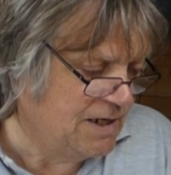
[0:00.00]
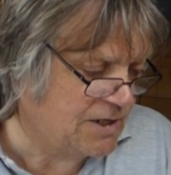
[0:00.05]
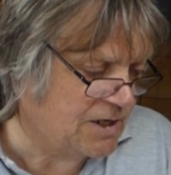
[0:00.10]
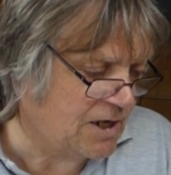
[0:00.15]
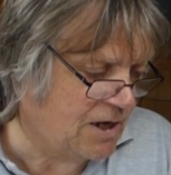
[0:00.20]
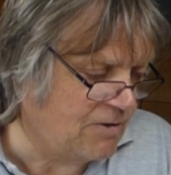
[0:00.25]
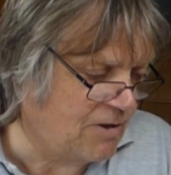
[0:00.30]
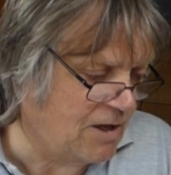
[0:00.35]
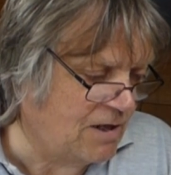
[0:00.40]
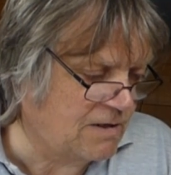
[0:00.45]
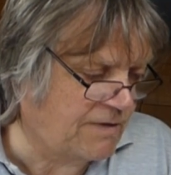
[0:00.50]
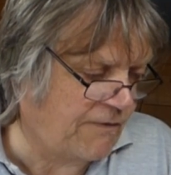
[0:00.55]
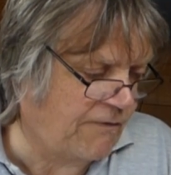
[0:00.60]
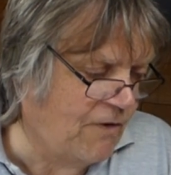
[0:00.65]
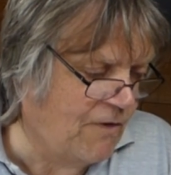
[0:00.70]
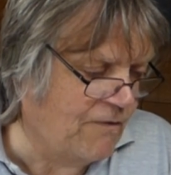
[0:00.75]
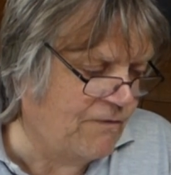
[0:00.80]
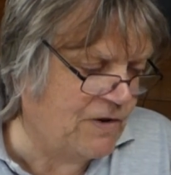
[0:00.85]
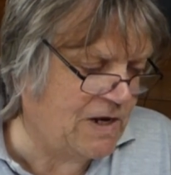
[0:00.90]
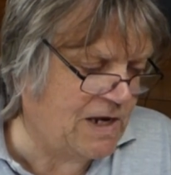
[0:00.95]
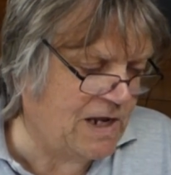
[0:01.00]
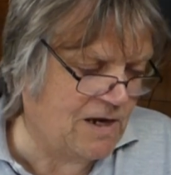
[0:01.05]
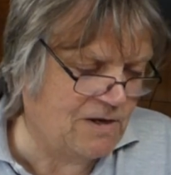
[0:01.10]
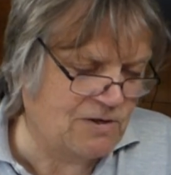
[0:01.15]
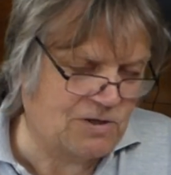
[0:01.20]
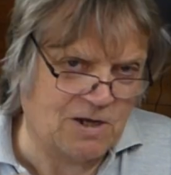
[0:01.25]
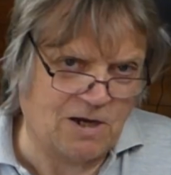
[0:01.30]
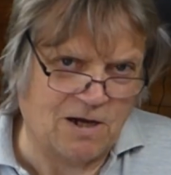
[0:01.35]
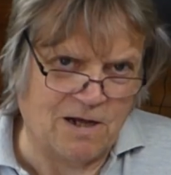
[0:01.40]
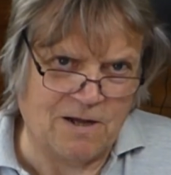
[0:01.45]
So those 4
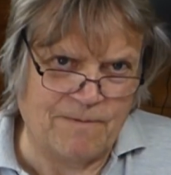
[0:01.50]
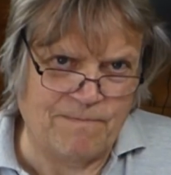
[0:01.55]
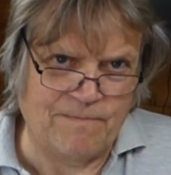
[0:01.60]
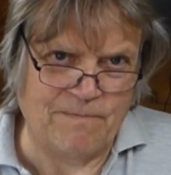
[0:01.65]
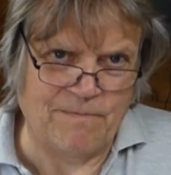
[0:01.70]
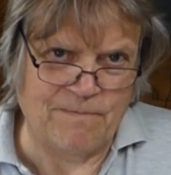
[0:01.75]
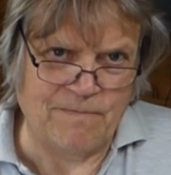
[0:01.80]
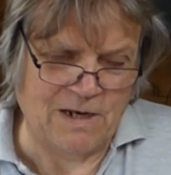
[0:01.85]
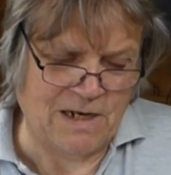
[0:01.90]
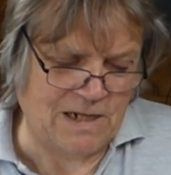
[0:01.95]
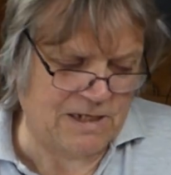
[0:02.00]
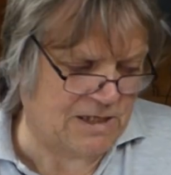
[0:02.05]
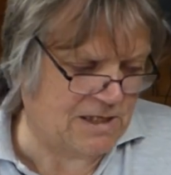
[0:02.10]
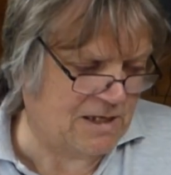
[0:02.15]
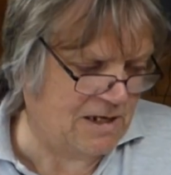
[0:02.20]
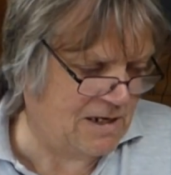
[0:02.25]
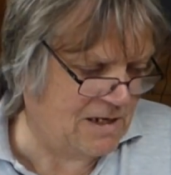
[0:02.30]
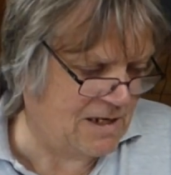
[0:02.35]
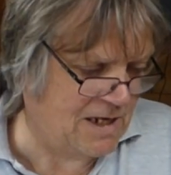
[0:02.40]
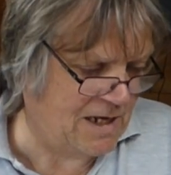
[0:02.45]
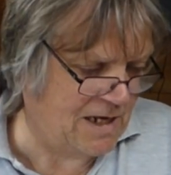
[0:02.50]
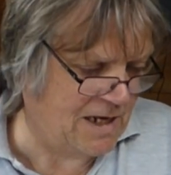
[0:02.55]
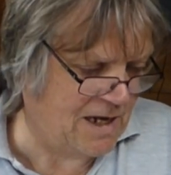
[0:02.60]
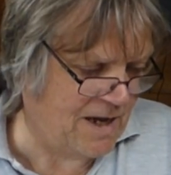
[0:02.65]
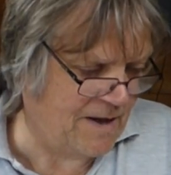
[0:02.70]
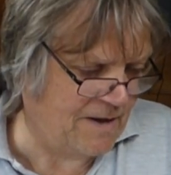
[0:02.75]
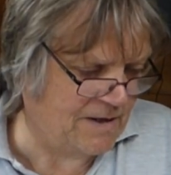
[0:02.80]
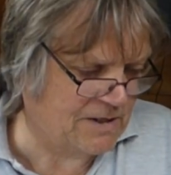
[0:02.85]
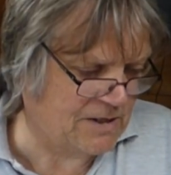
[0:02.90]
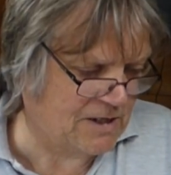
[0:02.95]
videos are listed in
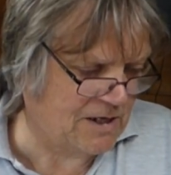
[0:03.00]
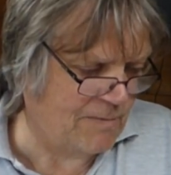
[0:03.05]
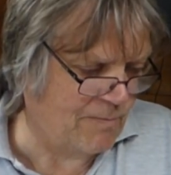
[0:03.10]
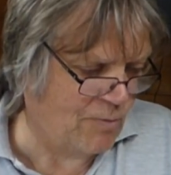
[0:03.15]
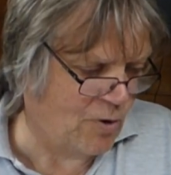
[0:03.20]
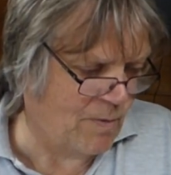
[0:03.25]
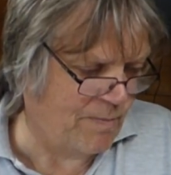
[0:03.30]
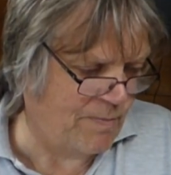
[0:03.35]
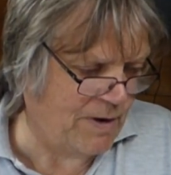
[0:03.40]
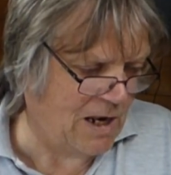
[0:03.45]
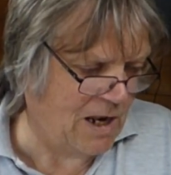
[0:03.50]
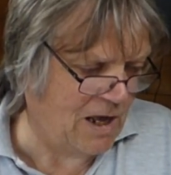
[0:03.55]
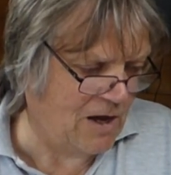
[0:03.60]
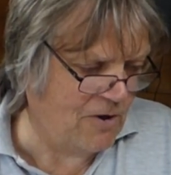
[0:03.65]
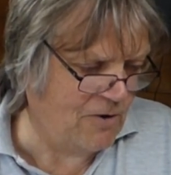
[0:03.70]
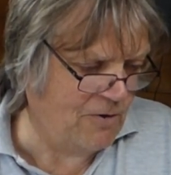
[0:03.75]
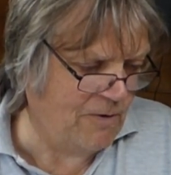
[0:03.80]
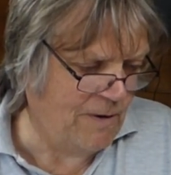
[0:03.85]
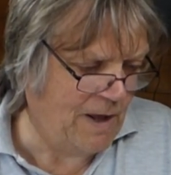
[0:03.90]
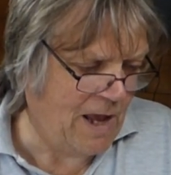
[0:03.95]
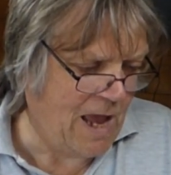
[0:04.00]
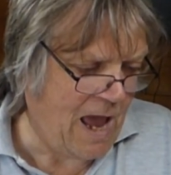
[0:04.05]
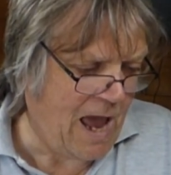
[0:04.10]
the see more below.